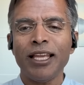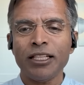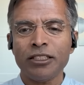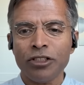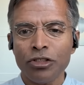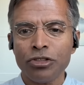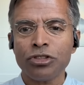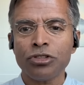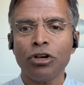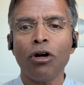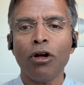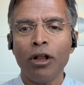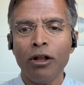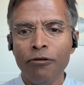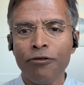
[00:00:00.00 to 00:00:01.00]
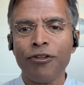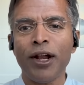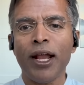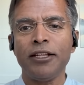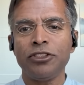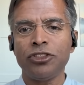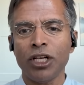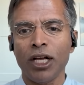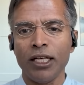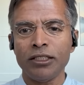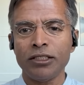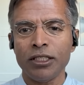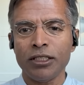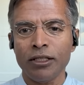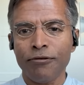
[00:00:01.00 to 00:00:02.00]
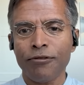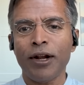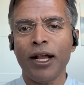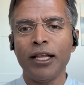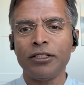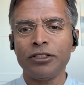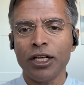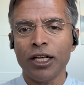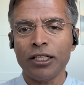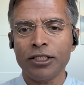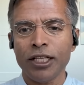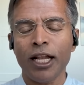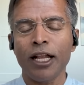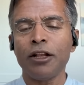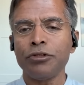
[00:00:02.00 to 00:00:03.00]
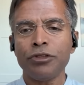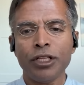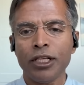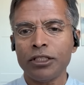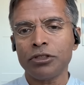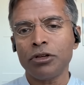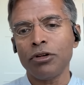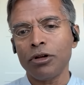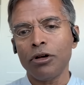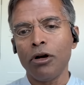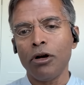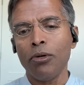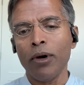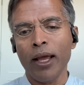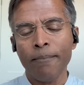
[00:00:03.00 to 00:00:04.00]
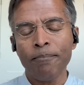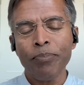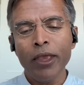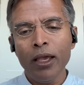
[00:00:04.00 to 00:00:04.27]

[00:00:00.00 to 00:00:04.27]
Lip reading: it's a solid franchise. It's a franchise that I don't think is going to go away.